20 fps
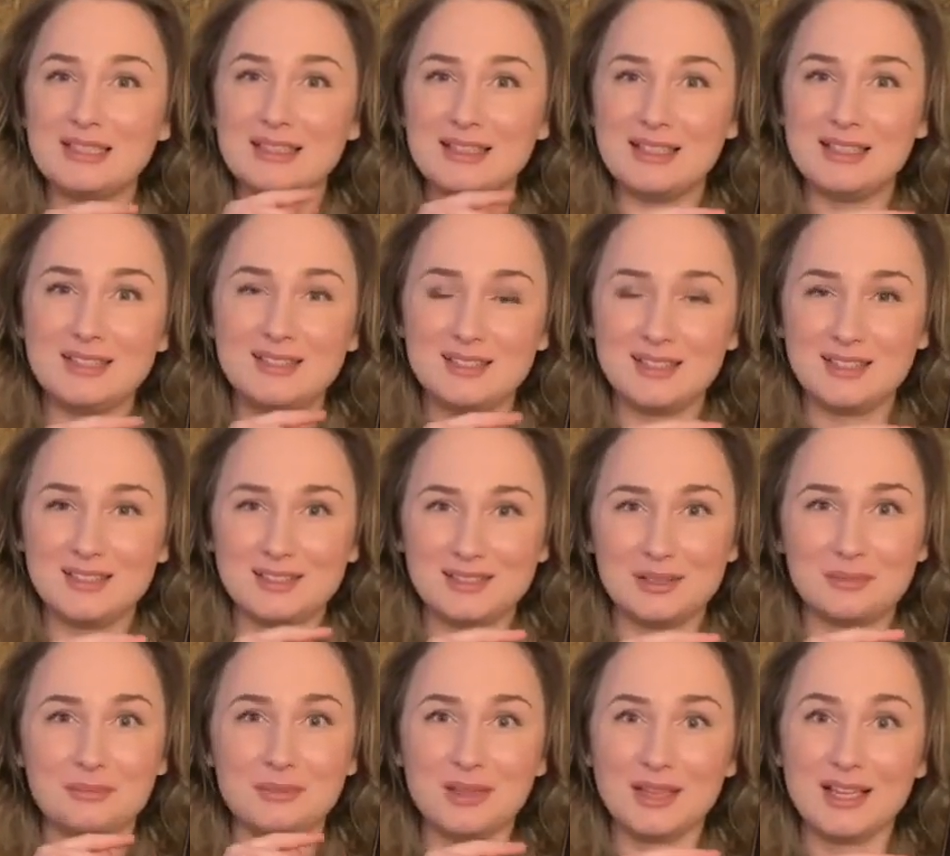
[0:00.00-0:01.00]
this is the
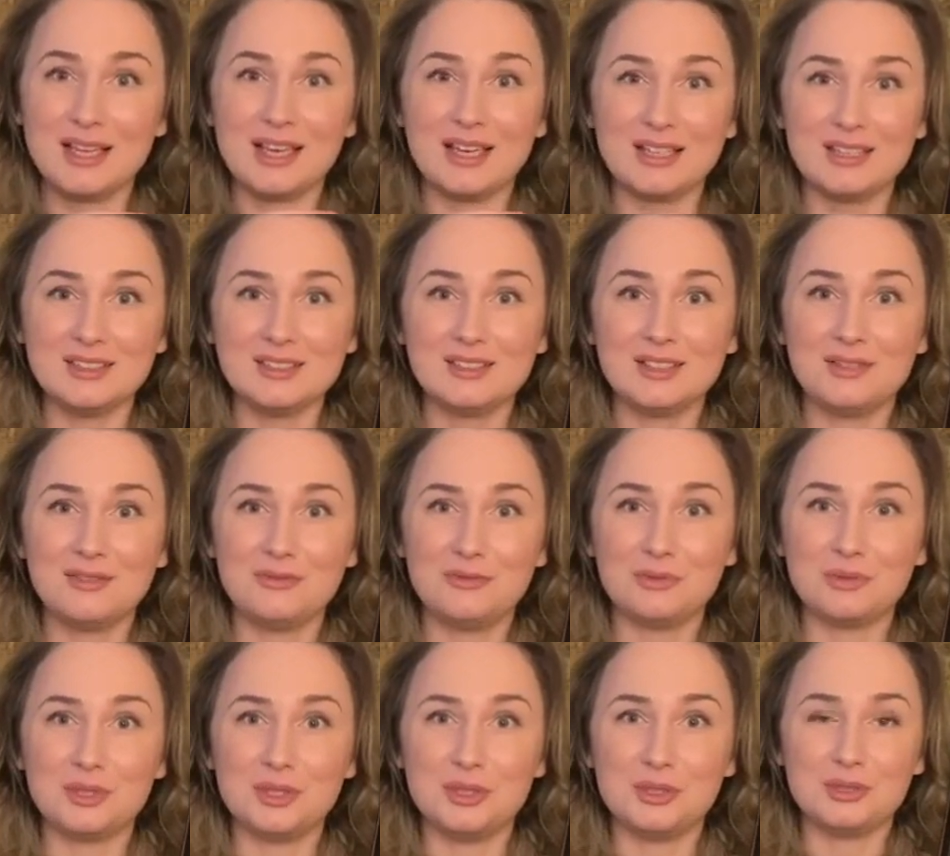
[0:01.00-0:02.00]
place for
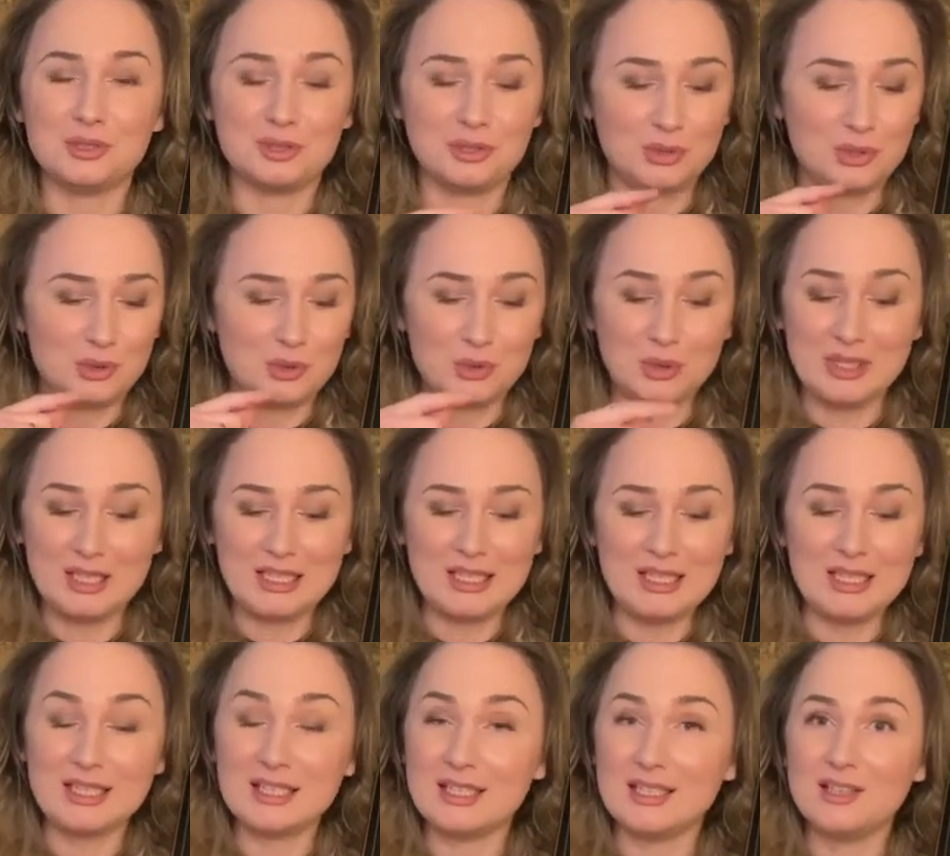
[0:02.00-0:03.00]
your note
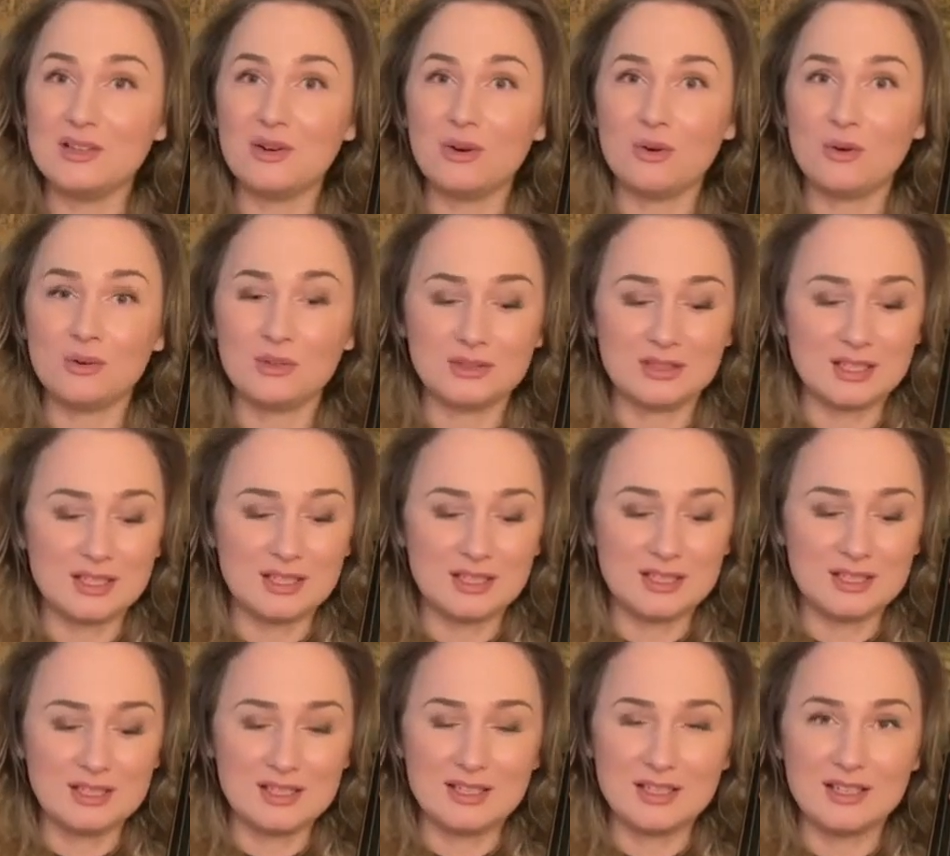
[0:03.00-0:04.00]
E on the
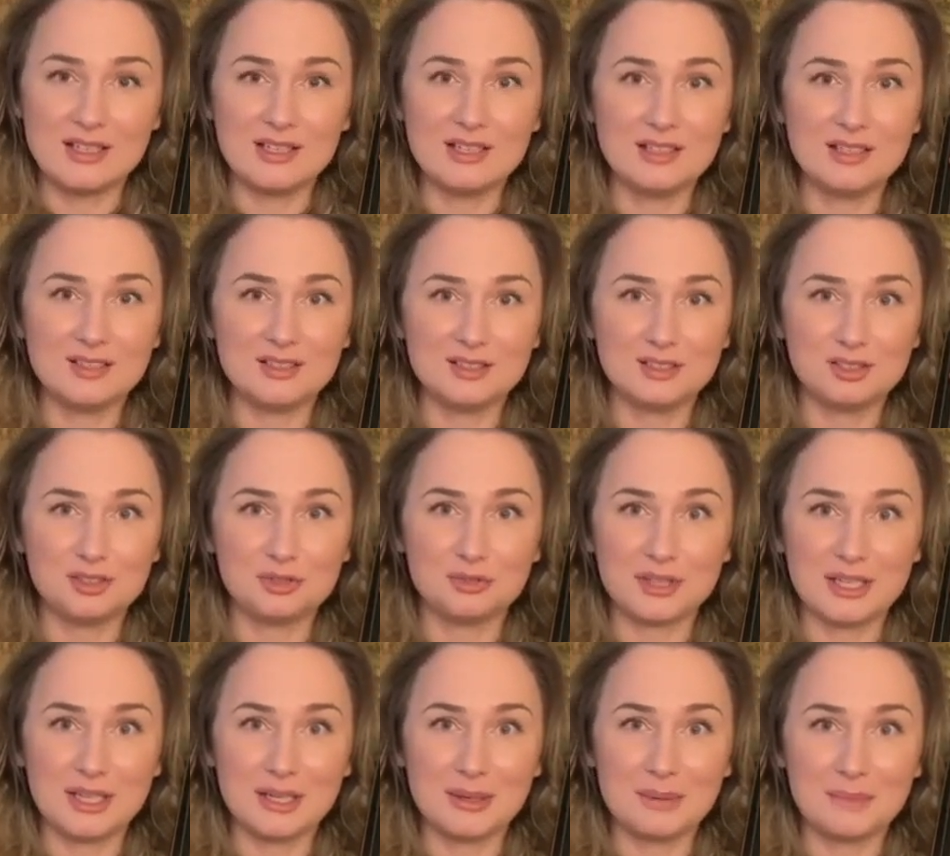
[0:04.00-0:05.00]
D
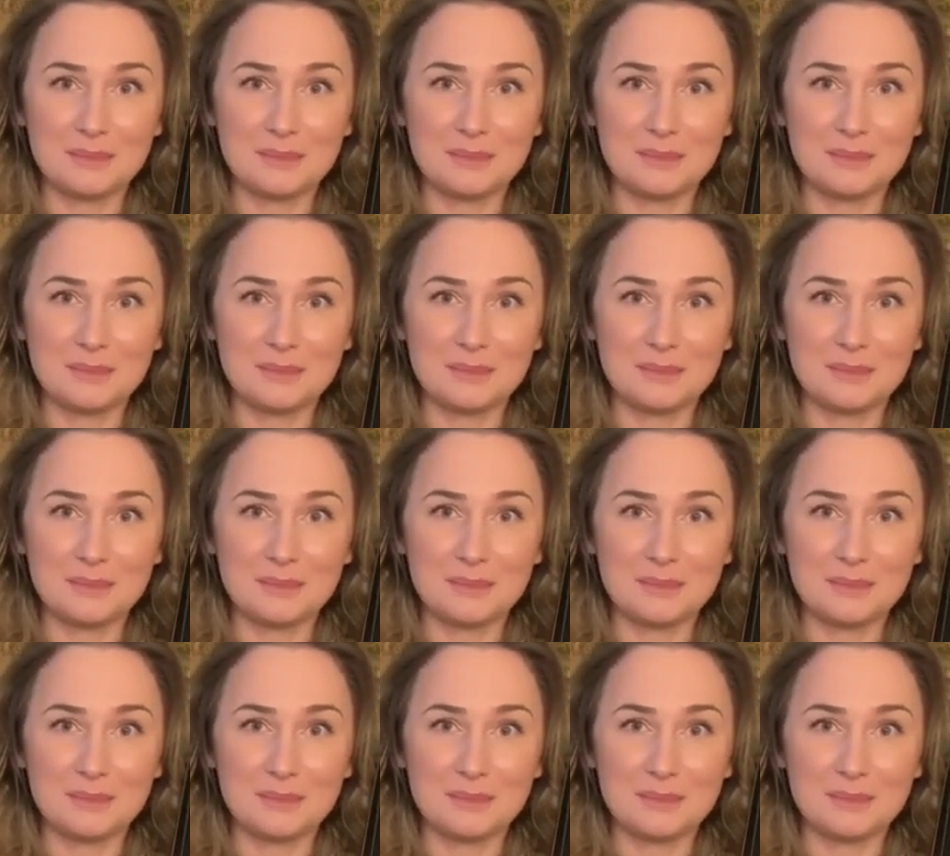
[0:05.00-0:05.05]
string.